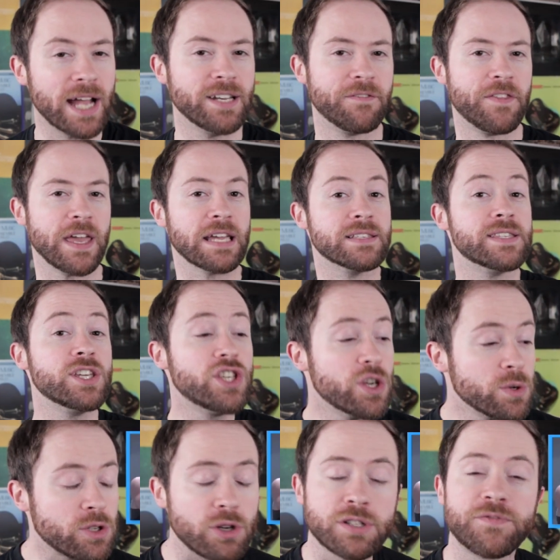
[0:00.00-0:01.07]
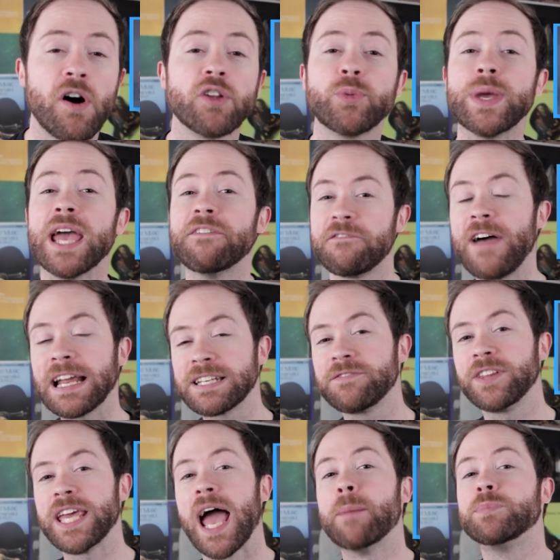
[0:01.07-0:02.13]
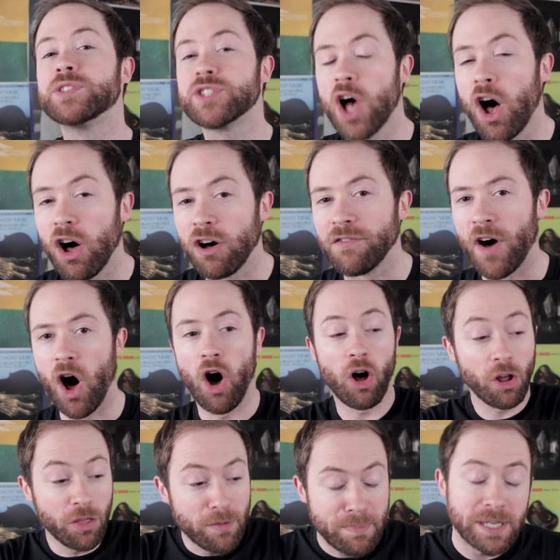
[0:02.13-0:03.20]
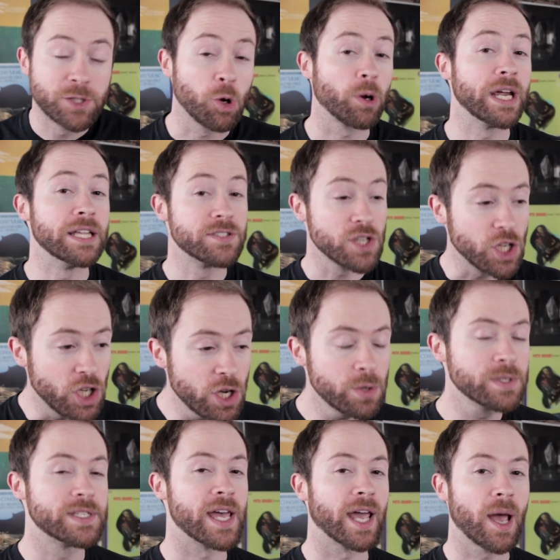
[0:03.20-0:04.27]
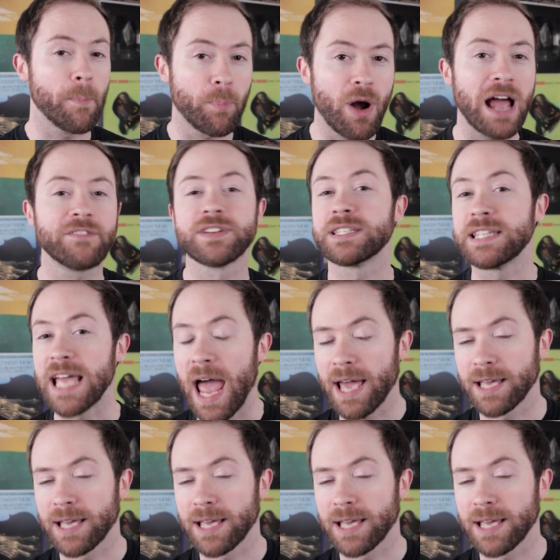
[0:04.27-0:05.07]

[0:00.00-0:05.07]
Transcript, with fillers: kind of thing is the user's fault, we effectively absolve all the miscreants using privacy